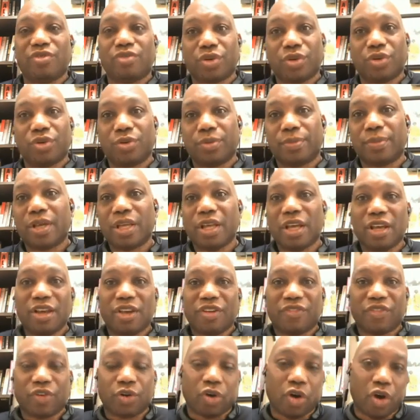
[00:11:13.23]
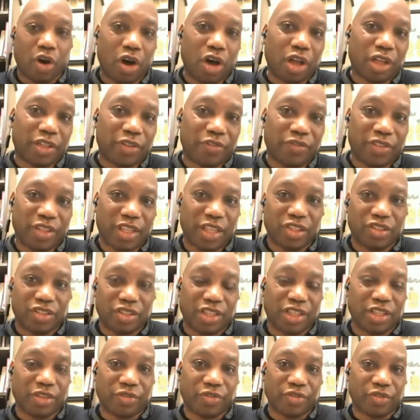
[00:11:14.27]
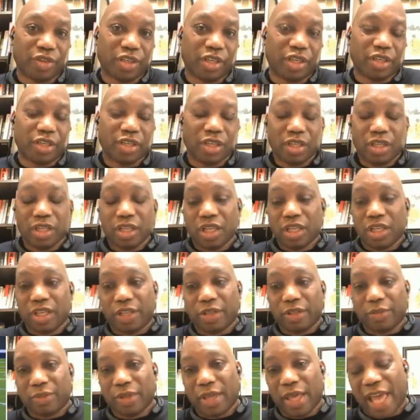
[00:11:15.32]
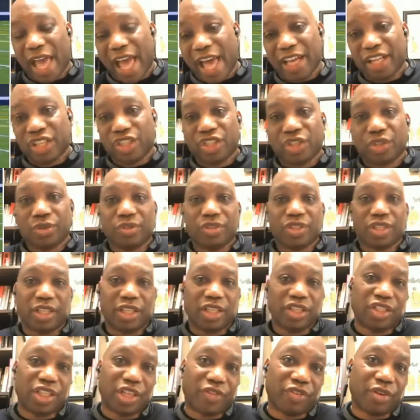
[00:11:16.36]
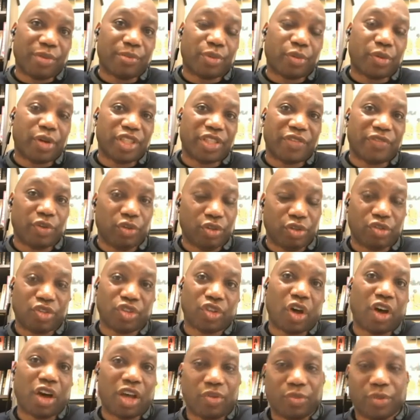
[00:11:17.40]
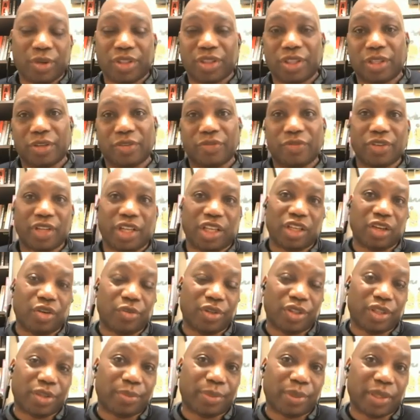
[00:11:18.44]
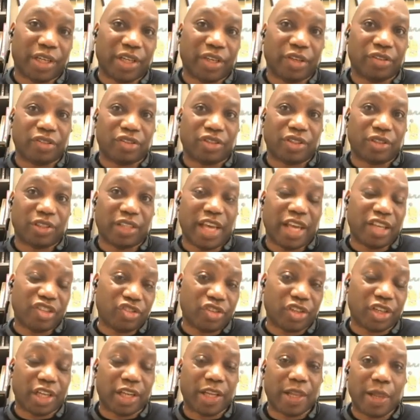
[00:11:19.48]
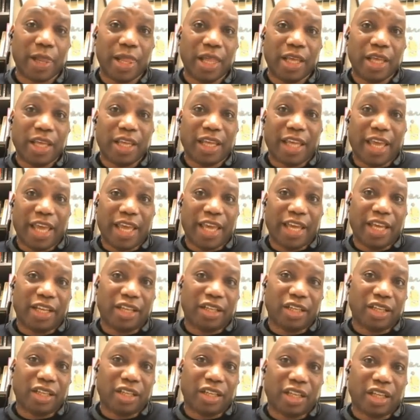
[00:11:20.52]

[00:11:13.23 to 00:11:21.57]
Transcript: room for all of these different attitudes and these different points of view. You saw it with the video with the players yesterday. And